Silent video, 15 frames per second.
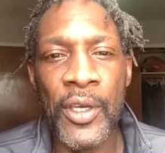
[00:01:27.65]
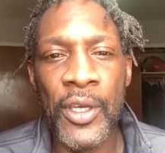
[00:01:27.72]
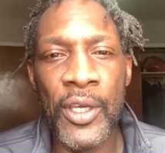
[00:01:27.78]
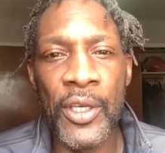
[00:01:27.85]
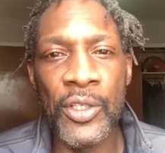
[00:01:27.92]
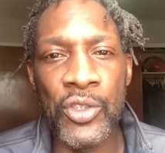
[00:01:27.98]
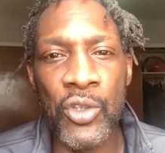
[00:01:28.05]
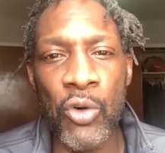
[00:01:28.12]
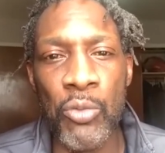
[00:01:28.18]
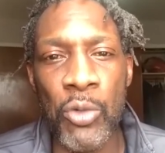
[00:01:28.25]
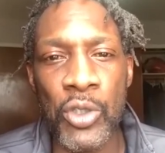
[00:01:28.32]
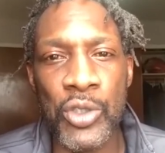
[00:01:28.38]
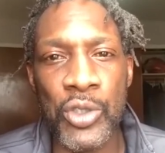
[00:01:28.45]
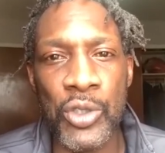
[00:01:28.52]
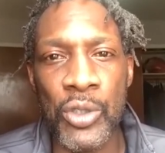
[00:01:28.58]
there's so
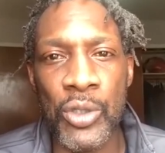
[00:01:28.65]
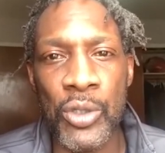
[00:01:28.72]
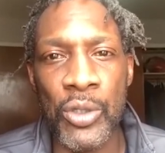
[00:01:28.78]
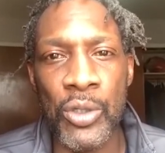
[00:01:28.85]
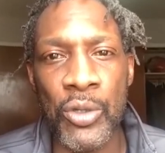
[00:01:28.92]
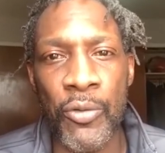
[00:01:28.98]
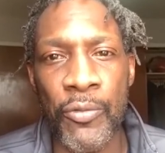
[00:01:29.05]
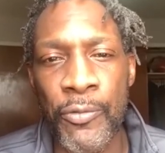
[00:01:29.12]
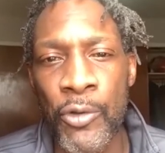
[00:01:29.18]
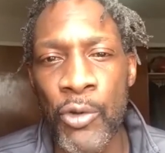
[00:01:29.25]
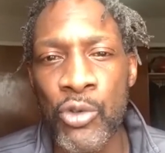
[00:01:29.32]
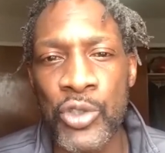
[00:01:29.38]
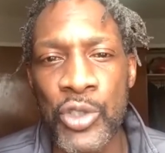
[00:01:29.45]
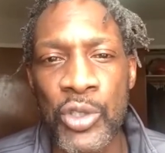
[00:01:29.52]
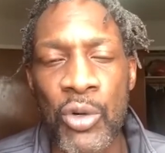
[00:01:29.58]
much
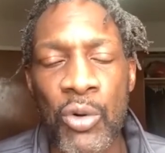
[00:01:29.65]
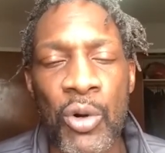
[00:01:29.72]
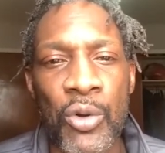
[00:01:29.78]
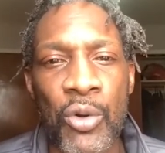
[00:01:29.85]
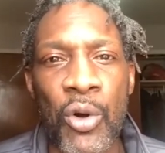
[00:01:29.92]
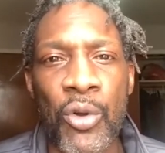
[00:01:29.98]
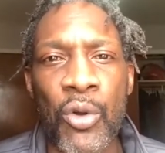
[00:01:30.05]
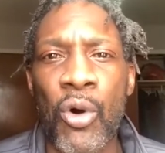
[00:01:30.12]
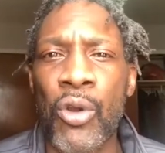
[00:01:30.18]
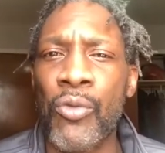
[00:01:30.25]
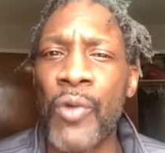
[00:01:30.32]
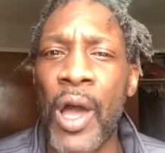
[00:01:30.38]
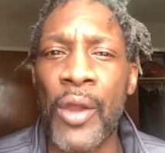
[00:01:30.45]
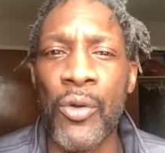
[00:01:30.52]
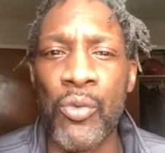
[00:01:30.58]
confusion going on all
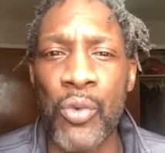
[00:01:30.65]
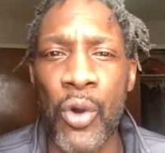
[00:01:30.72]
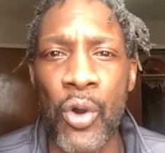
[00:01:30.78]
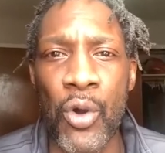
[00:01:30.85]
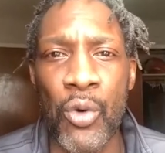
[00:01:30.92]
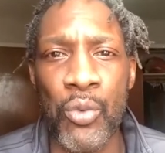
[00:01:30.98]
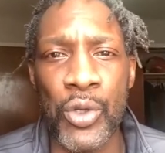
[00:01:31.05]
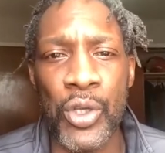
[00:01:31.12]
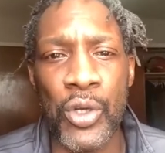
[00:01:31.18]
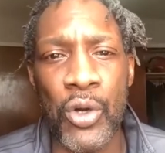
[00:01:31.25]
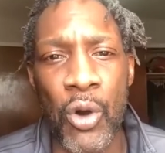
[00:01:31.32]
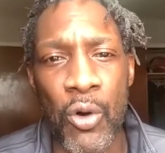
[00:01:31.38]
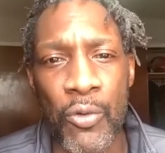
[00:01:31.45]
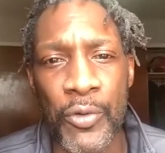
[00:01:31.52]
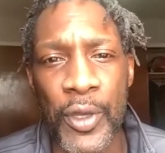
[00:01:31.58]
around the world with the
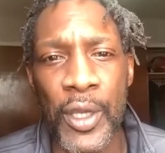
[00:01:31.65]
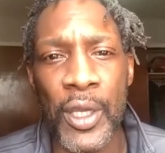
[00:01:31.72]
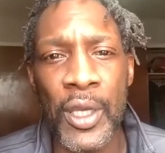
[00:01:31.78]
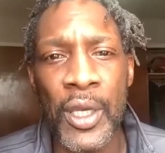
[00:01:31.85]
COVID.